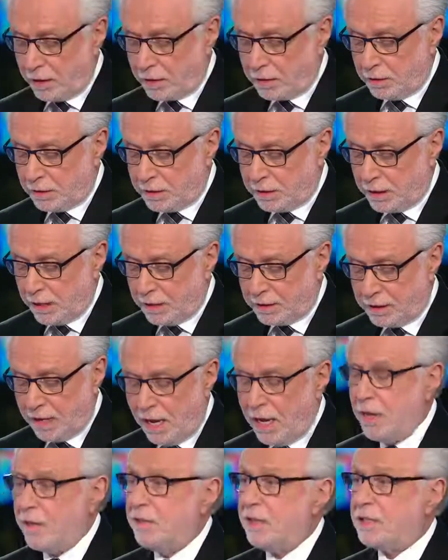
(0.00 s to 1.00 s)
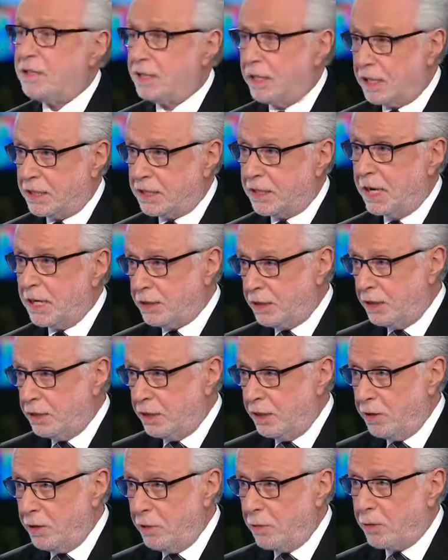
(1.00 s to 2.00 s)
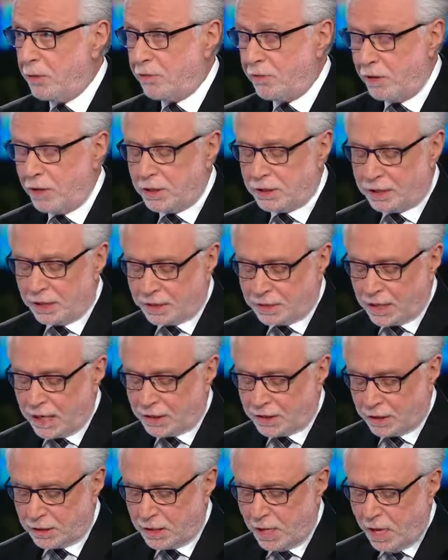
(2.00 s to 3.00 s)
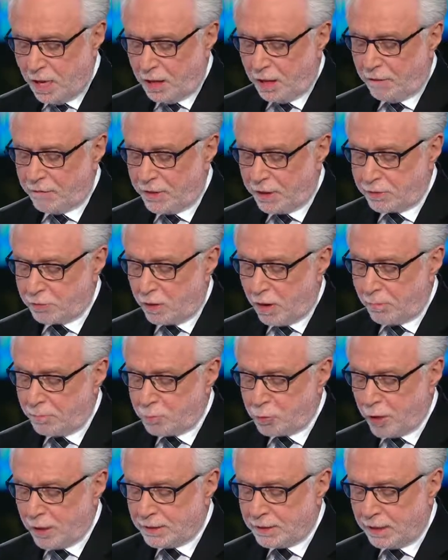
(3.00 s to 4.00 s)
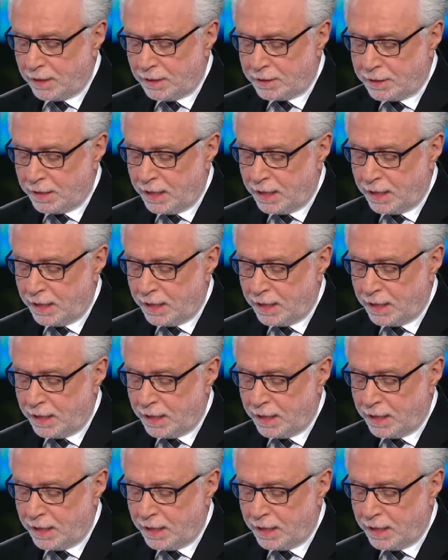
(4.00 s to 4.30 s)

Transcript: says the successes, and you refer to successes of the Trump presidency,